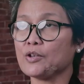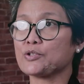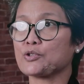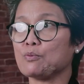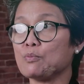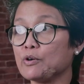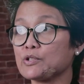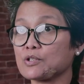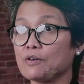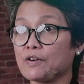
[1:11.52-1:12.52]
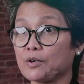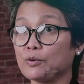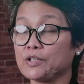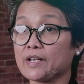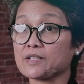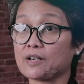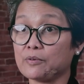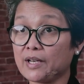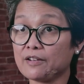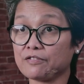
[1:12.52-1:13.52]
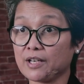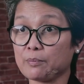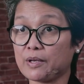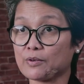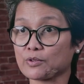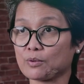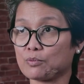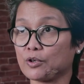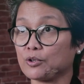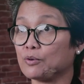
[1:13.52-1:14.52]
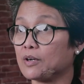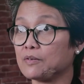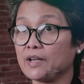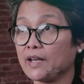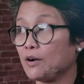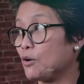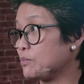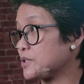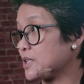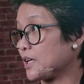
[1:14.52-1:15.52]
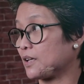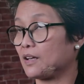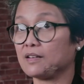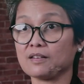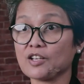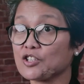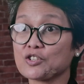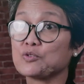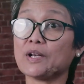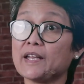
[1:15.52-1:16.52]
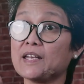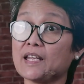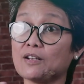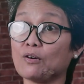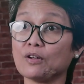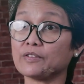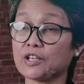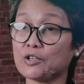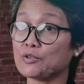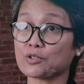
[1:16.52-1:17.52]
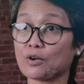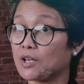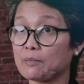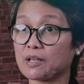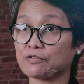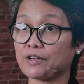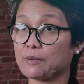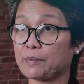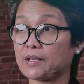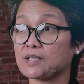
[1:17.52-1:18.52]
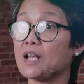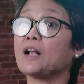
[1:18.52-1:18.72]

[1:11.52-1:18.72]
So most of our audience are really Filipinos abroad who are really homesick and they just really need all the news all about Philippines.